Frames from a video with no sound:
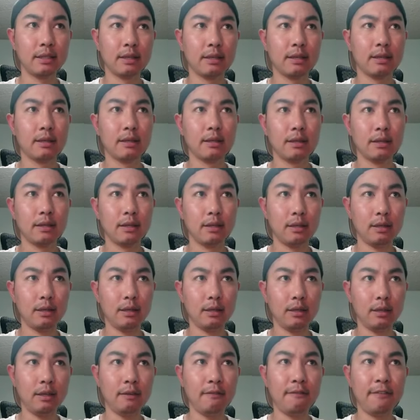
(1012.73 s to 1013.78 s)

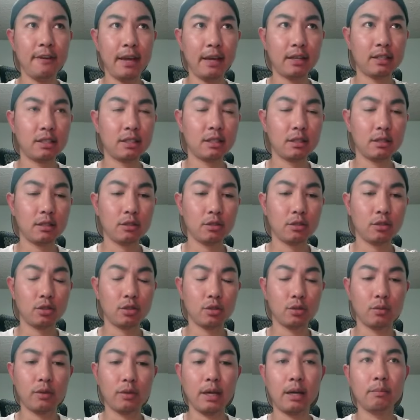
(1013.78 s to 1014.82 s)
effect. So
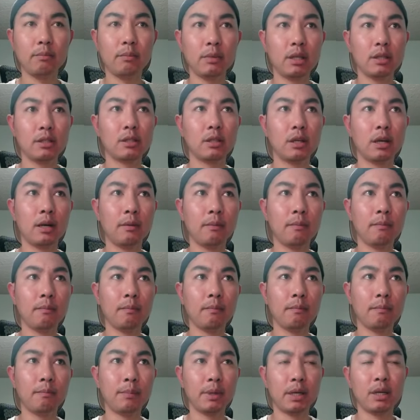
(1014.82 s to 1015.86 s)
that means
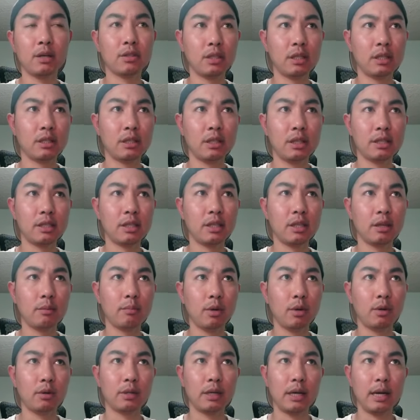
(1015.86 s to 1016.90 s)
because this
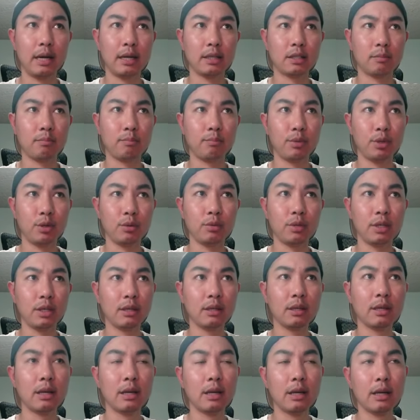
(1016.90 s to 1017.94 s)
keyboard has a built-in
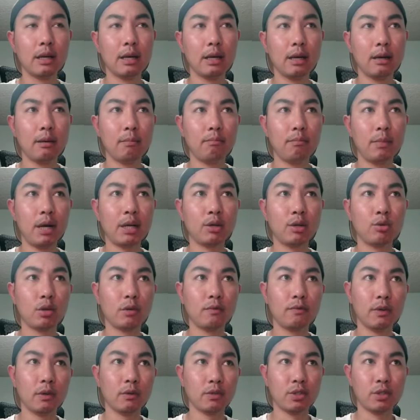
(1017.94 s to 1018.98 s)

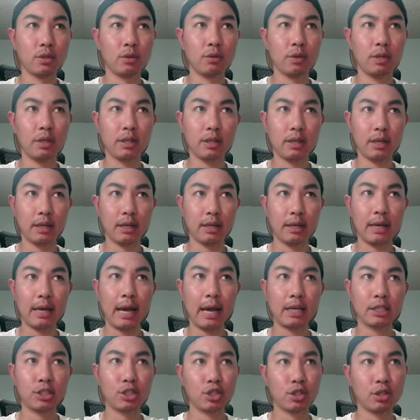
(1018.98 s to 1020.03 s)
microphone, so it can
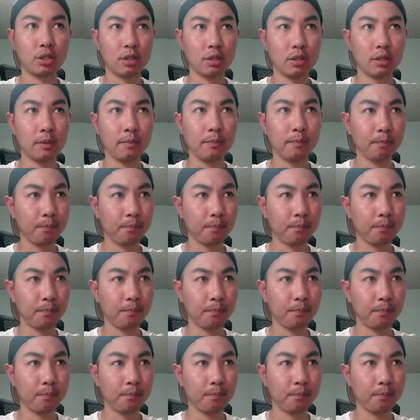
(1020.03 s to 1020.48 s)
catch the